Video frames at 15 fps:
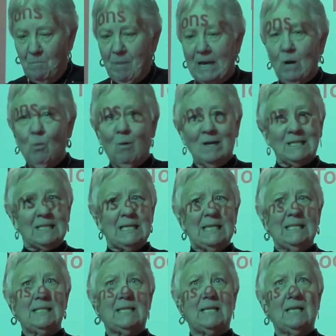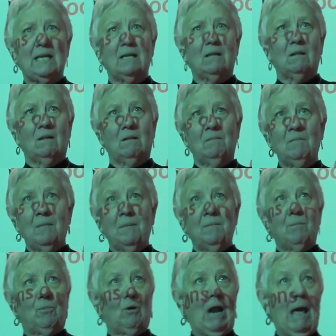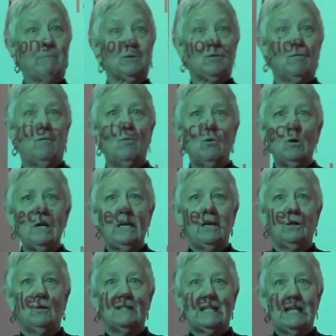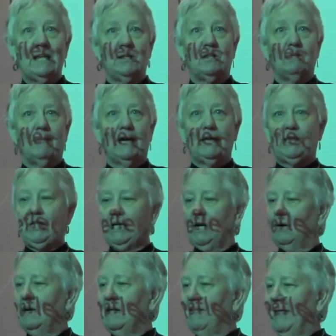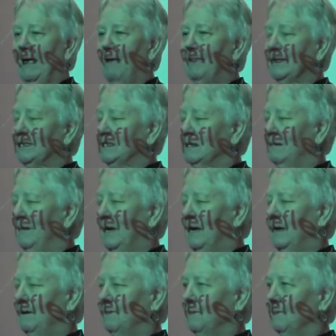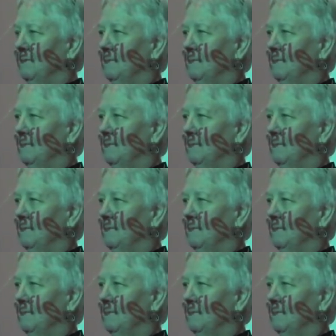but it wasn't until perhaps four years into my chairing the Ethics Committee